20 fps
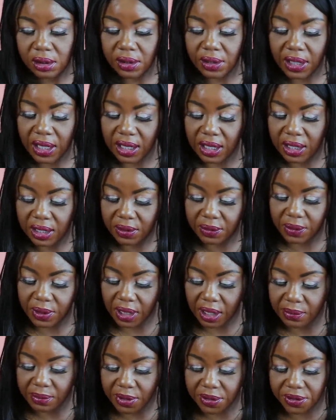Okay,
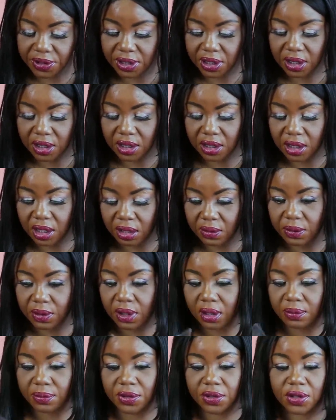we're almost done, y'all.
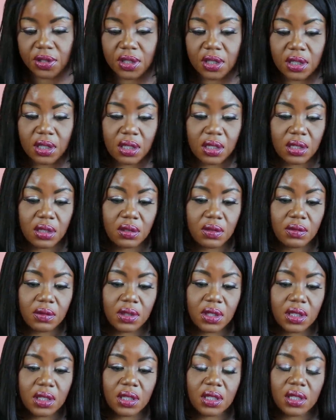We're almost done.
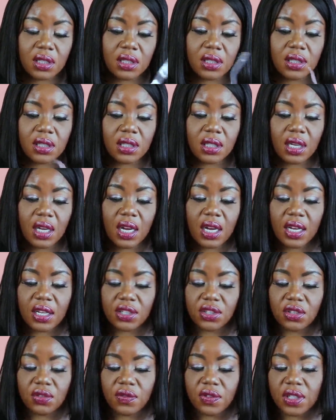What is this?
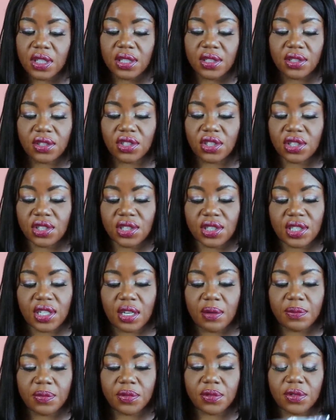I do. These are just
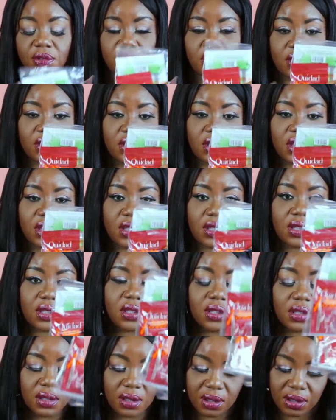samples. Just
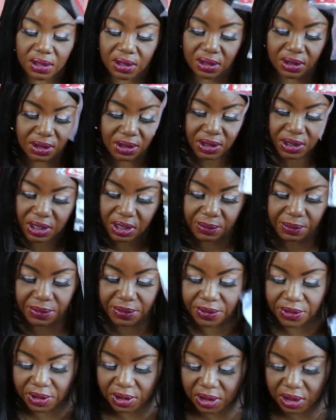
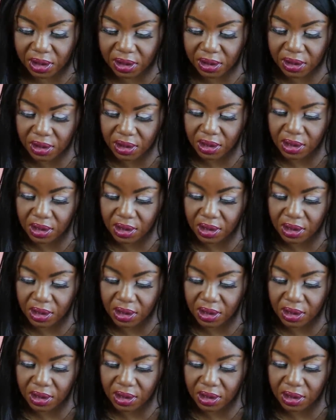samples in there.